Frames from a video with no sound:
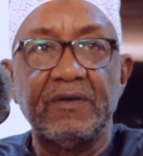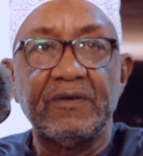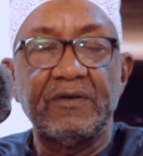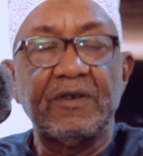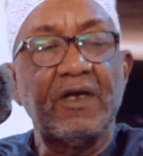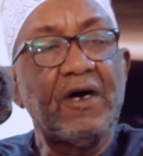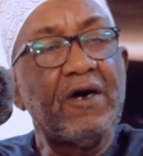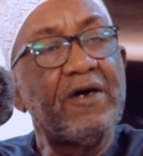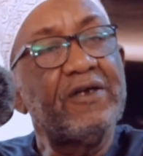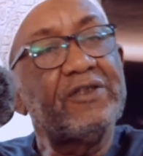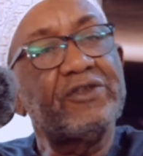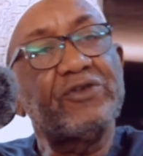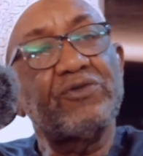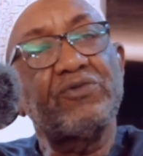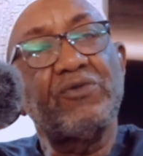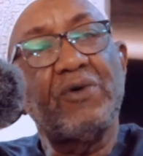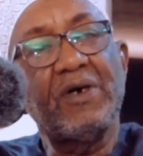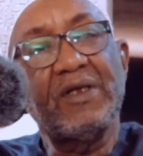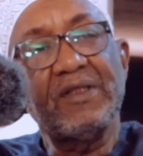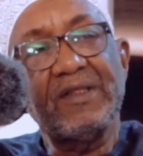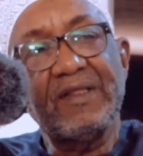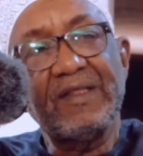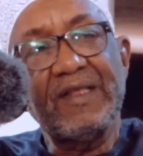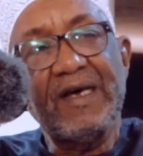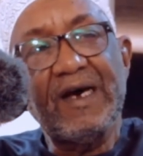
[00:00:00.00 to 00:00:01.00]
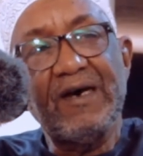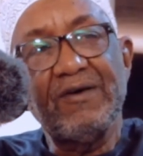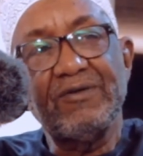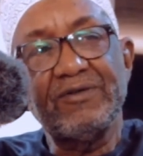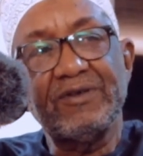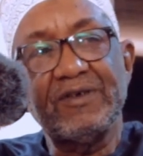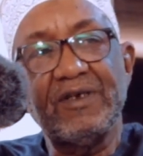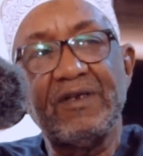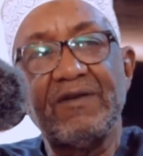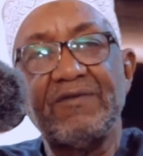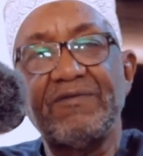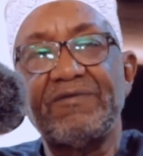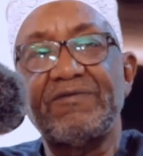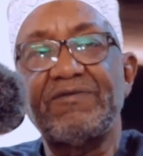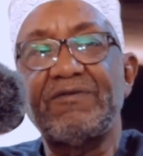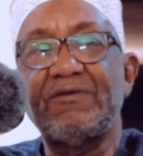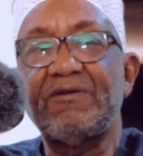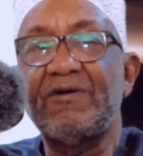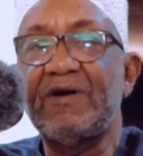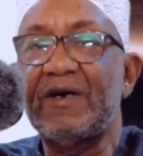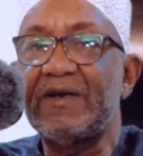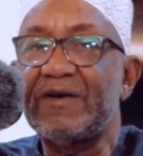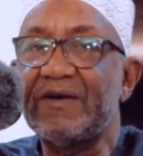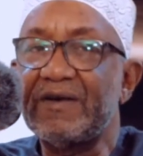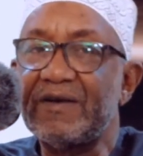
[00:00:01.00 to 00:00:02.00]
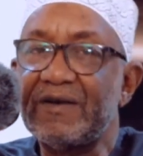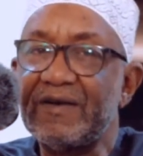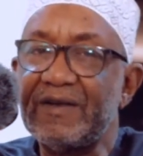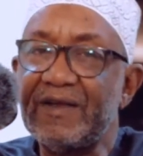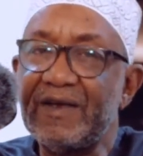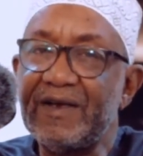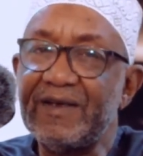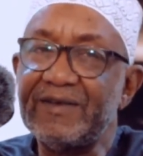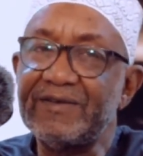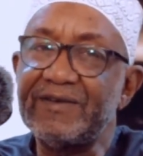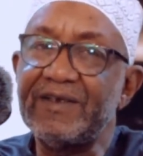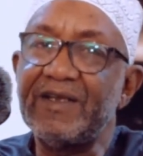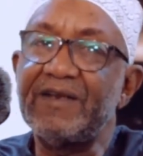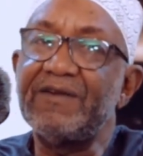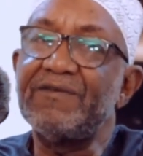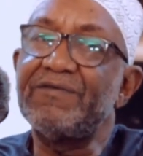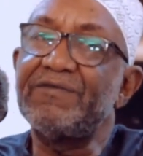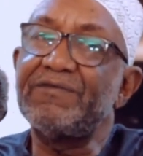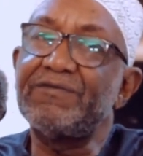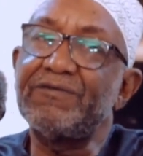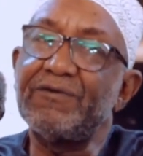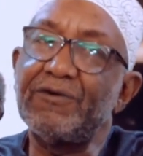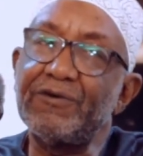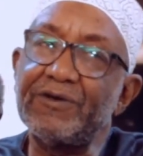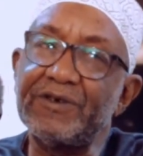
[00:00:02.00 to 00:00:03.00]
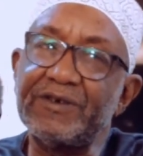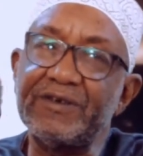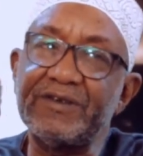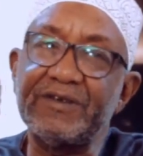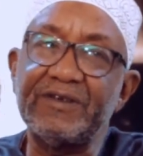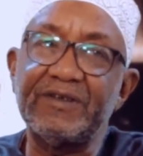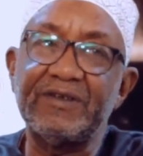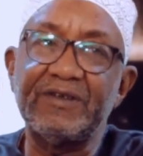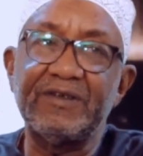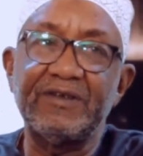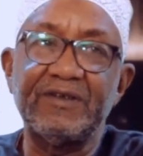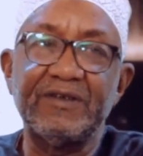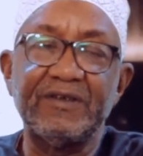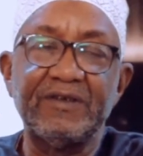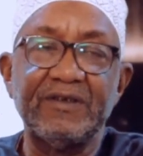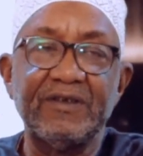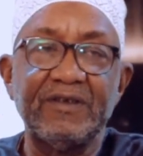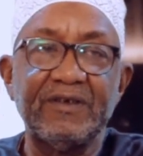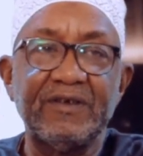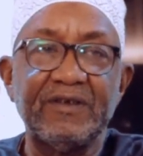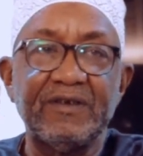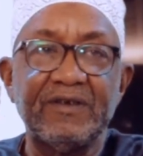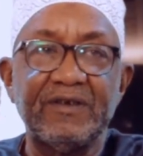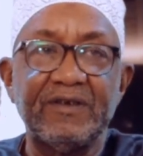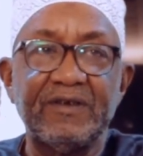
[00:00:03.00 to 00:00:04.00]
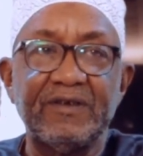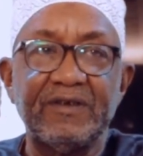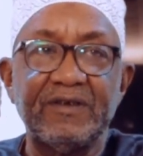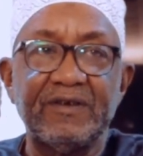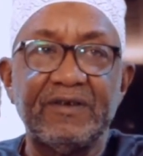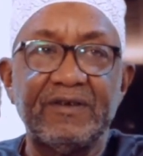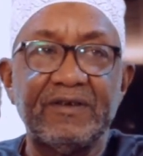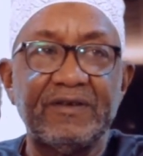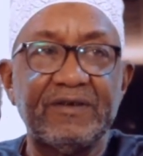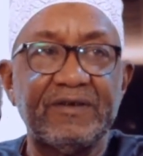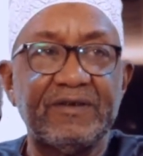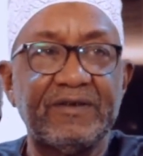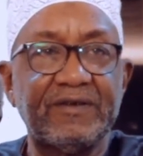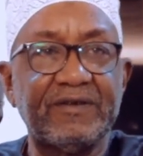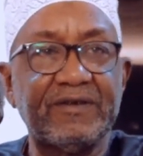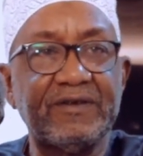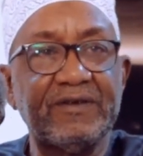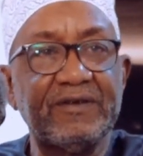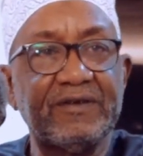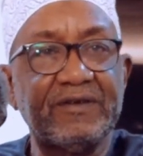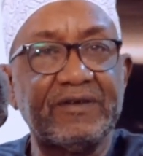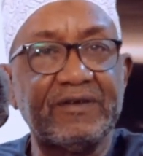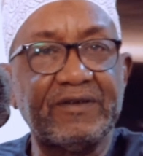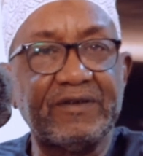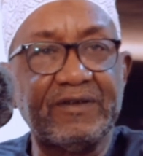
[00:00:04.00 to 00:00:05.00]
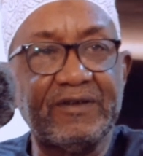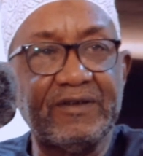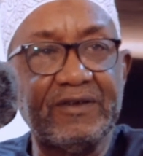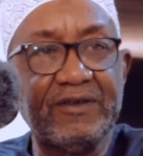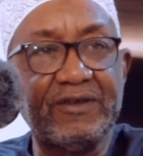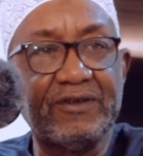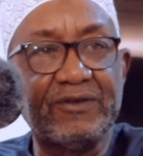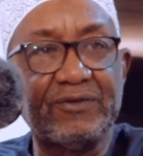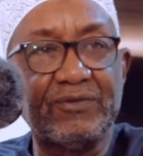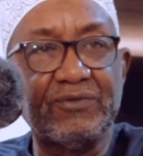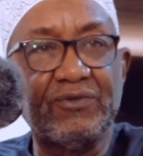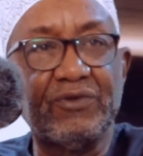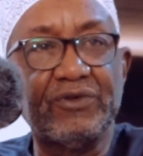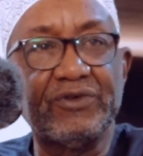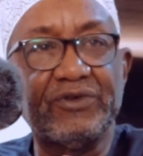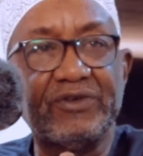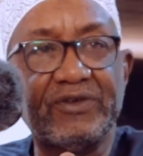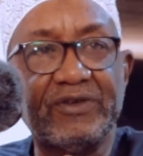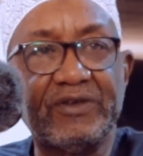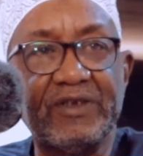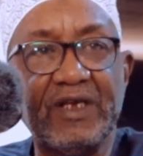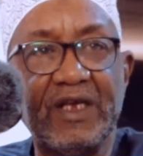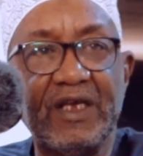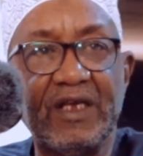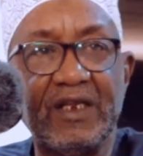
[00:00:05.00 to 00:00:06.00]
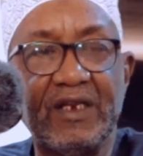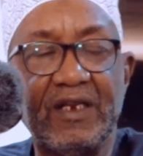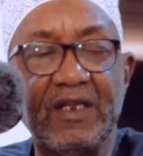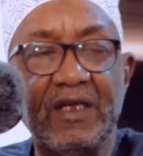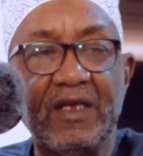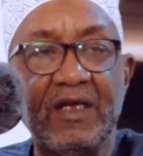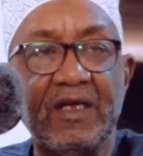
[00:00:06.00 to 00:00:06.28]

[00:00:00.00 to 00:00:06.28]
Now it's 1,400 years and 40 since this was said.